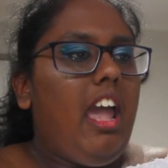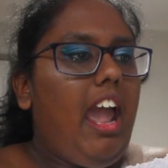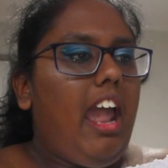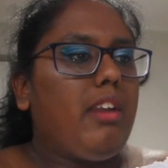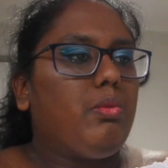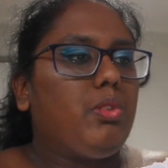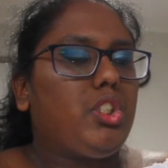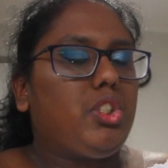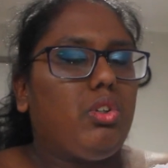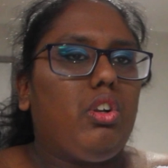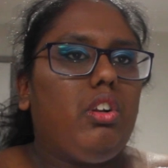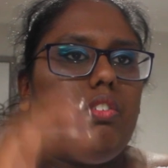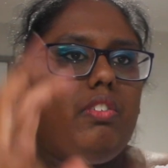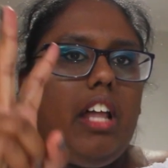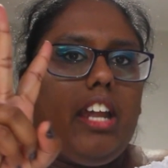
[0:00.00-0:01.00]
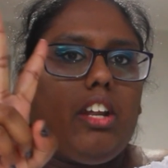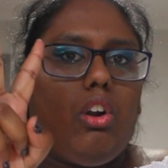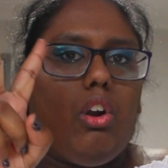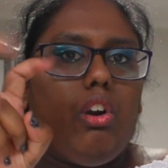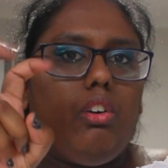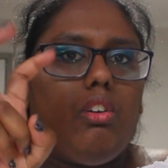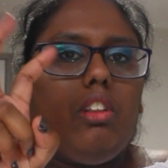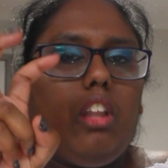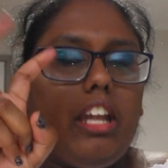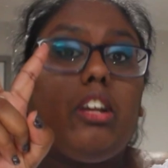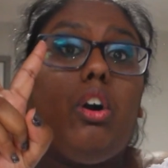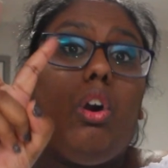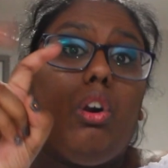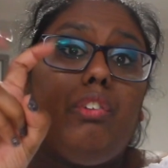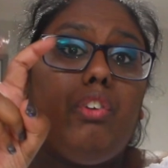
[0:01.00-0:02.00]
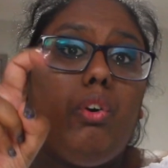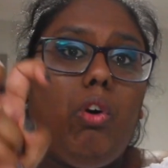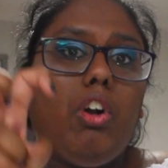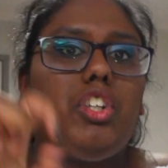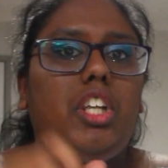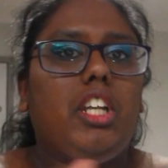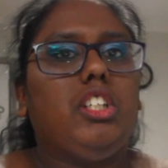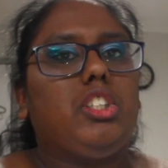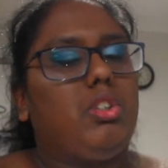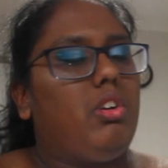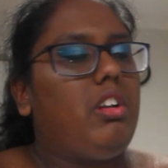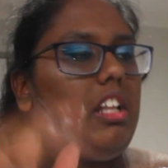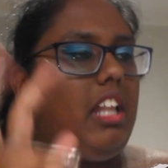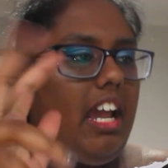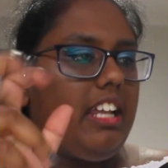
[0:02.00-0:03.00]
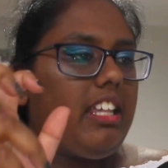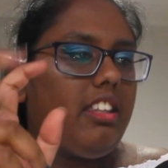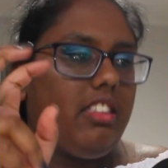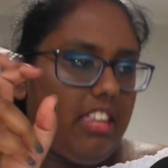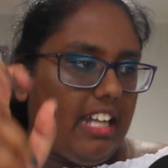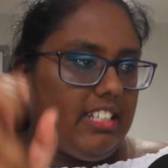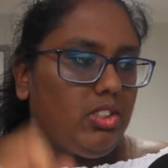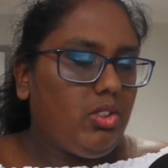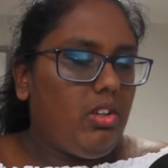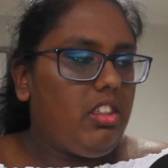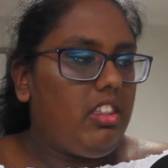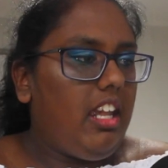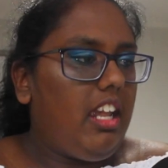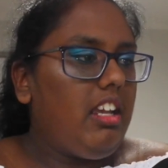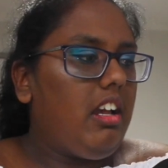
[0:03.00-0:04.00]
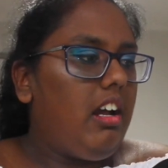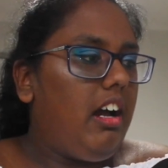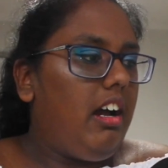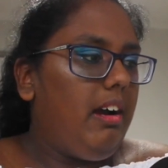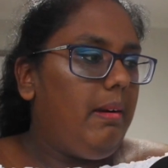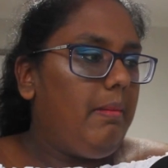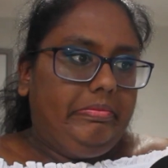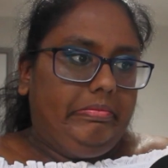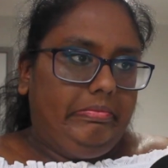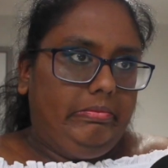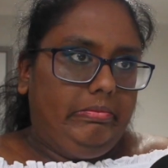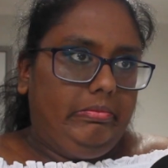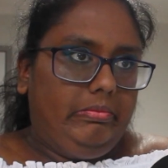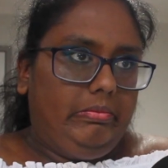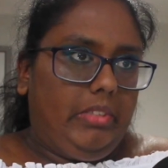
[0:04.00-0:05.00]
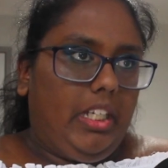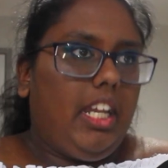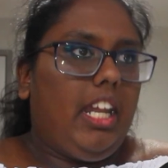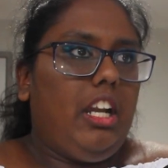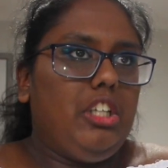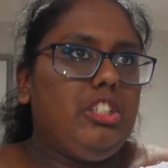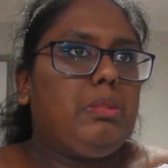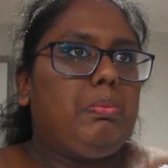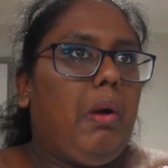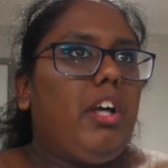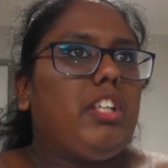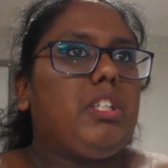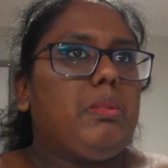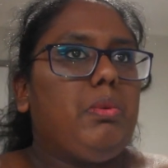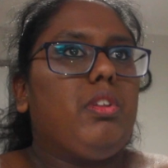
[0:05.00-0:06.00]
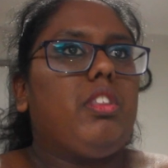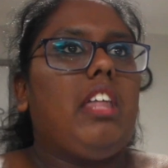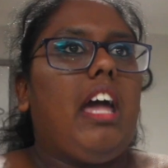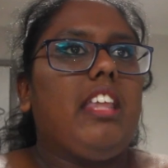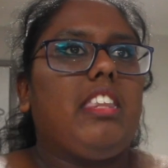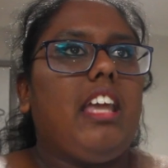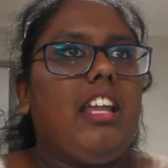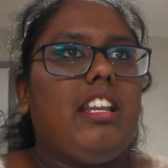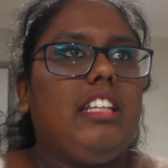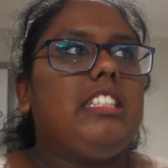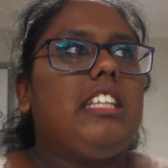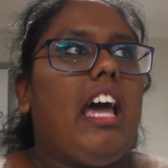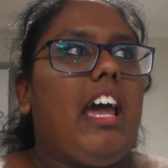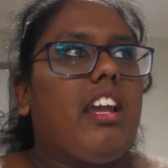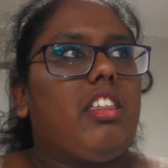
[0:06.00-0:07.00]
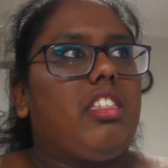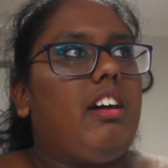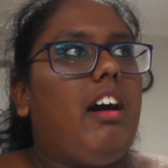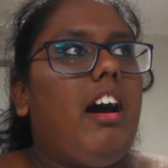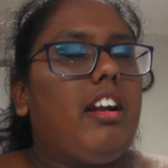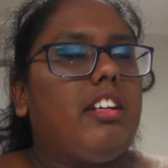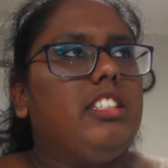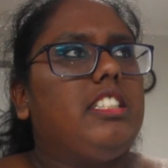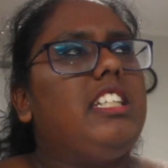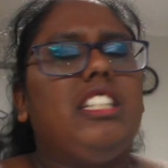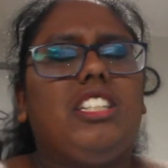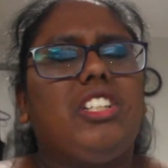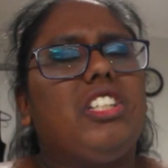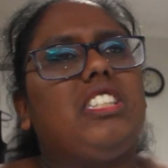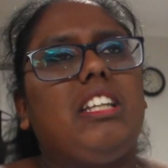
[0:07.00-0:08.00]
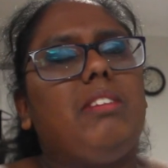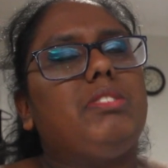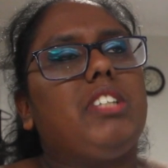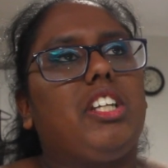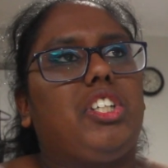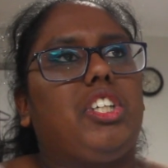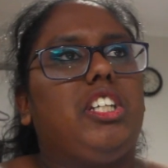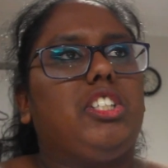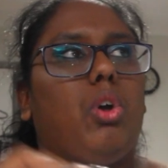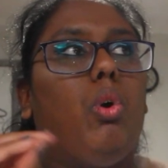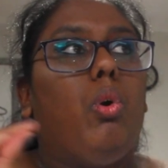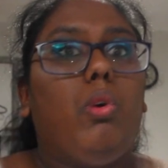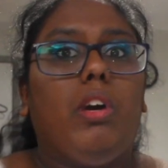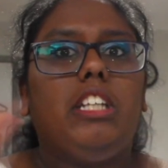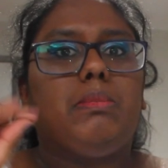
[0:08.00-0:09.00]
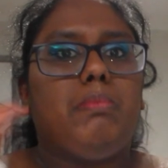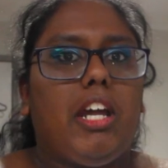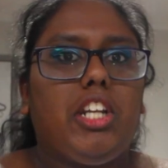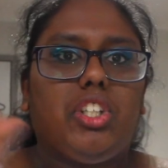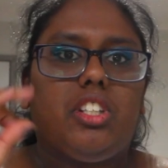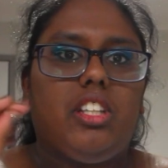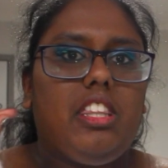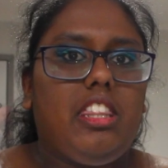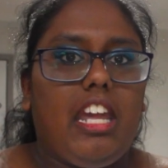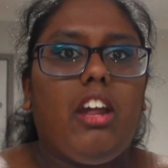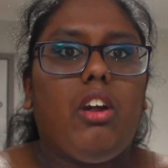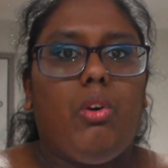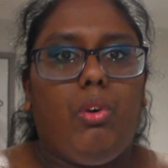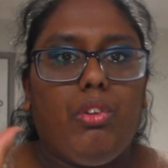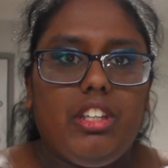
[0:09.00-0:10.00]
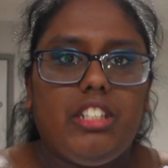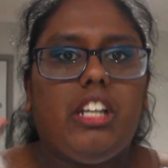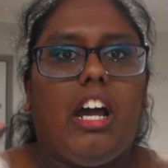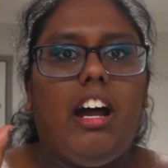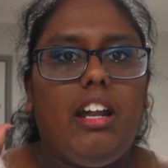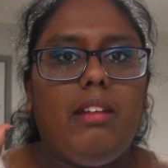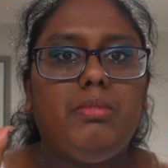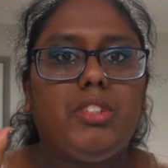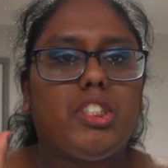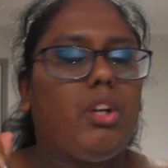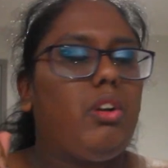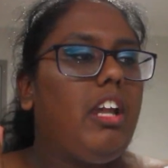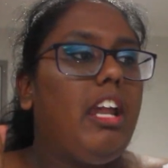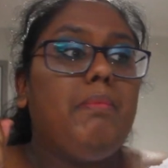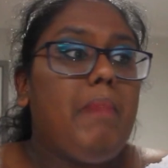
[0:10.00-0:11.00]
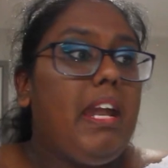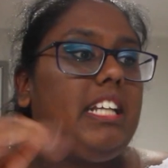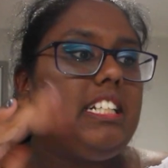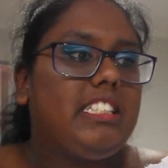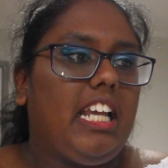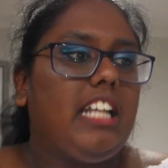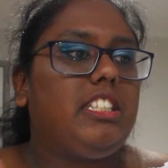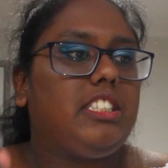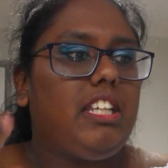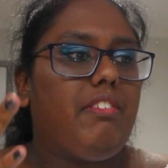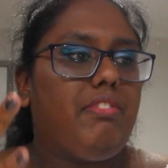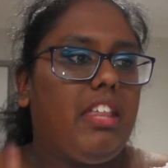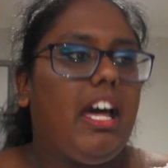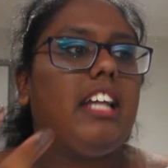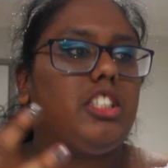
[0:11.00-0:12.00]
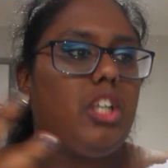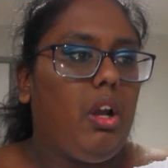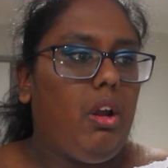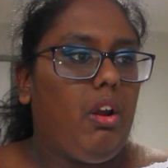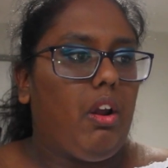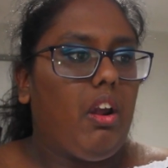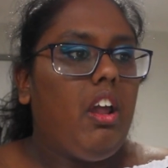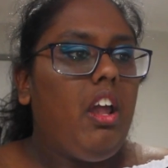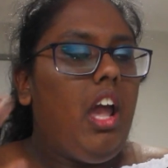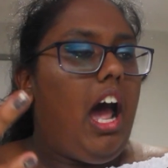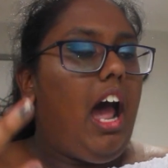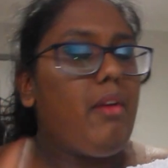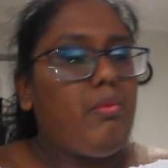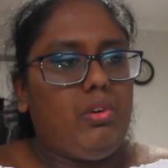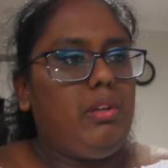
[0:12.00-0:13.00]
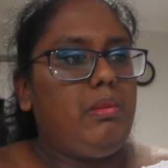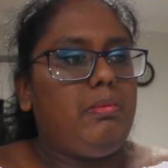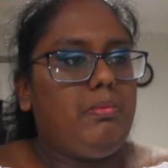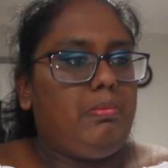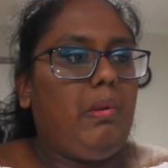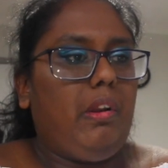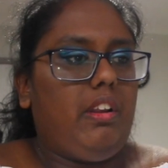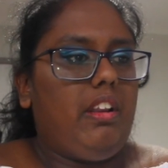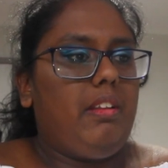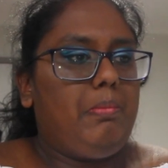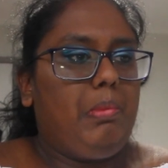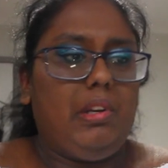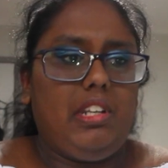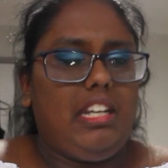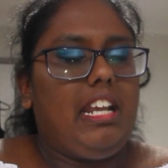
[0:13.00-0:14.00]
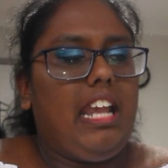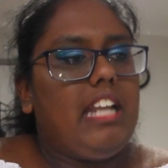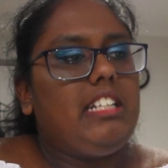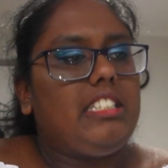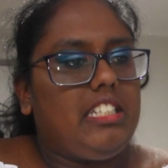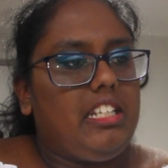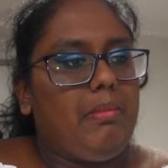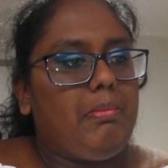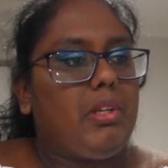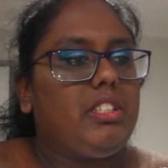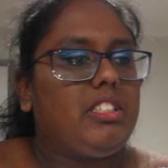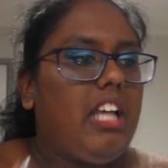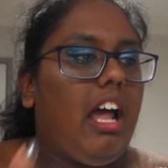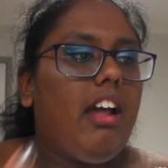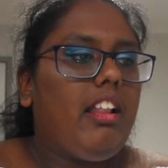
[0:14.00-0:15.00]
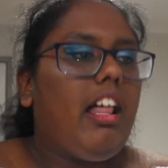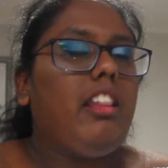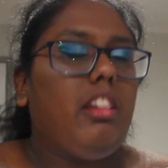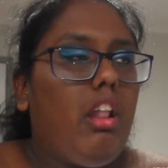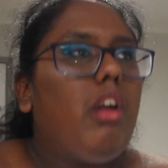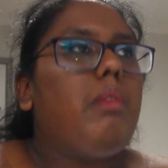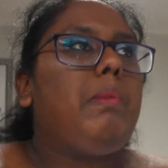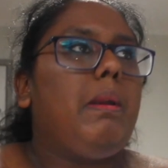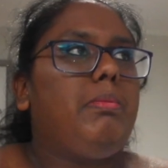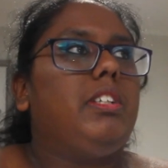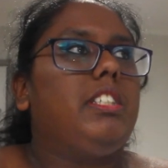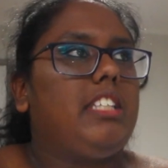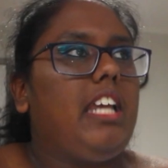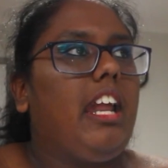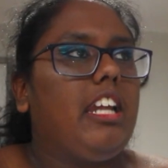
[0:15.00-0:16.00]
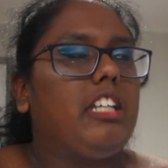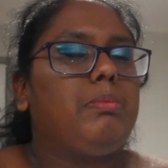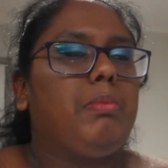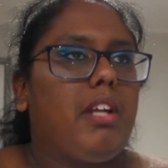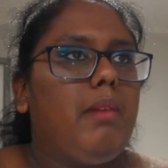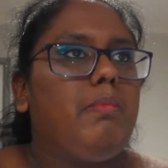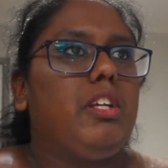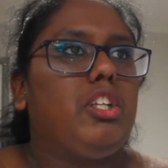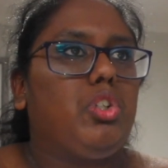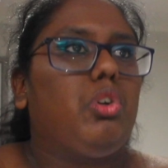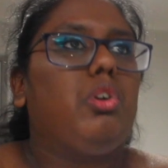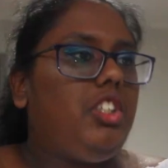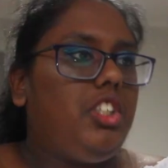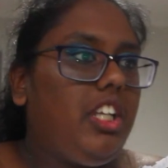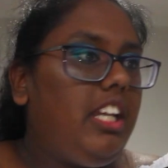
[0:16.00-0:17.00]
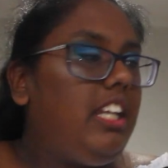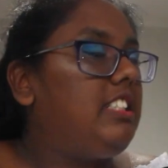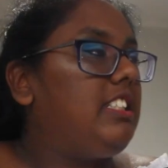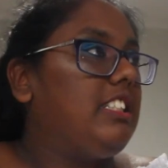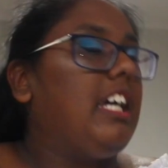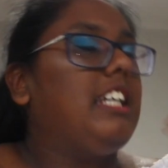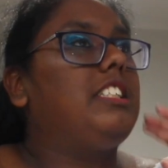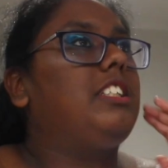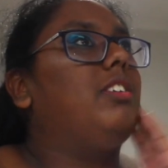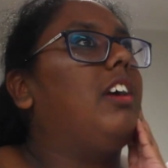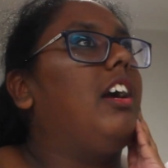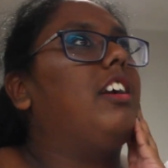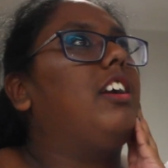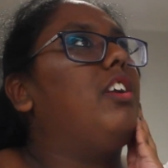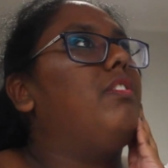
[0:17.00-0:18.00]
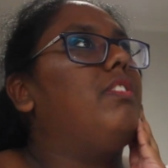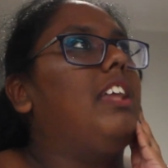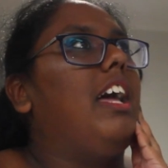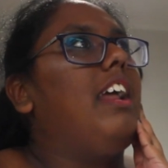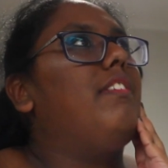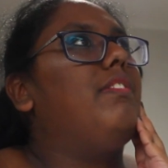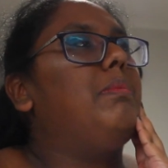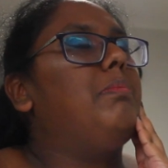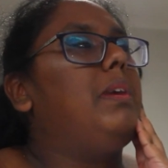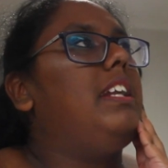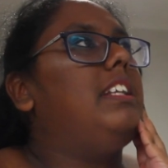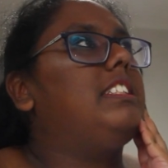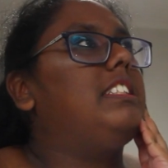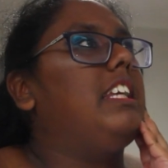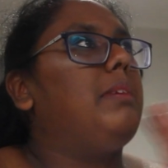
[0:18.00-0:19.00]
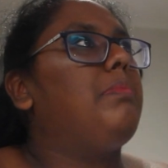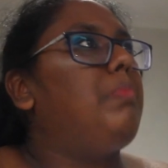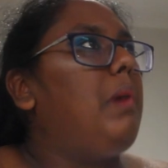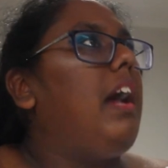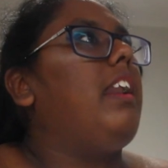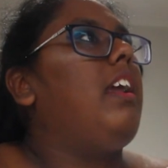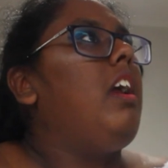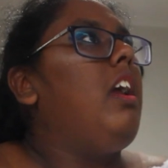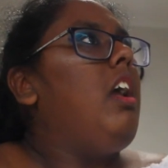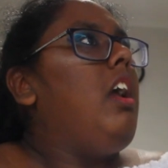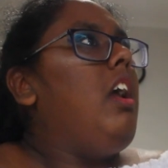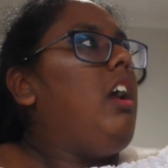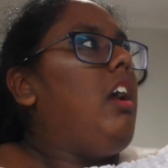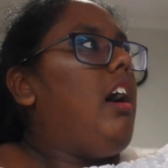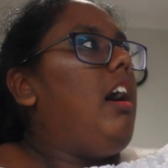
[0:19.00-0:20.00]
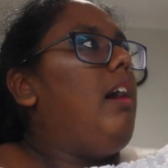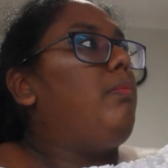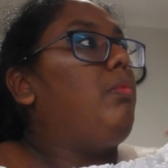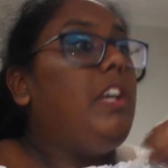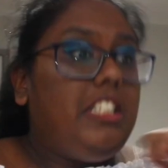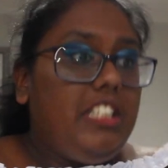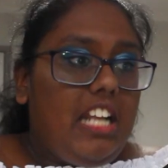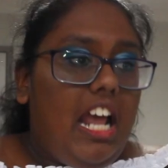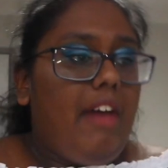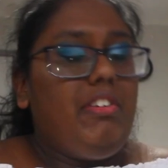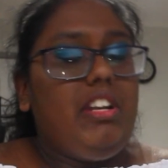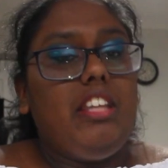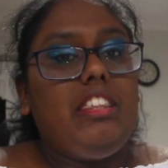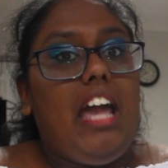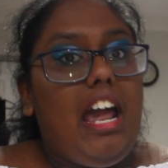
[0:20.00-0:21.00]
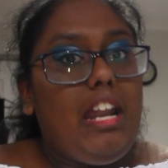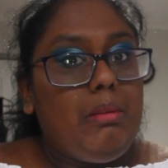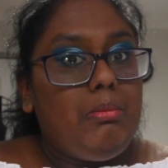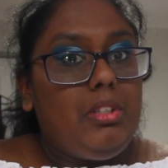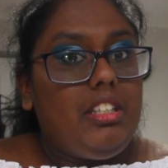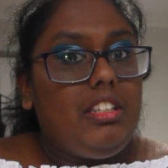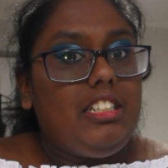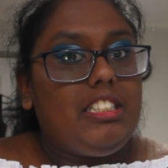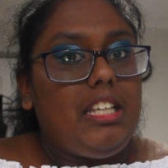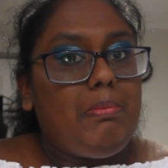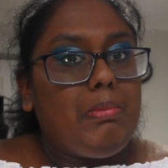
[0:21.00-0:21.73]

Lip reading: and was sort of like overwatching, sort of like that sort of thing. It is possible that that is Agatha Harkness, and it just seems like she's always magically there all the time. So it makes sense if that's her. I wouldn't put it against it because a lot of people are saying it's becoming true. Jesus, I still can't get over that Evan Peters thing. But we did have another animal in this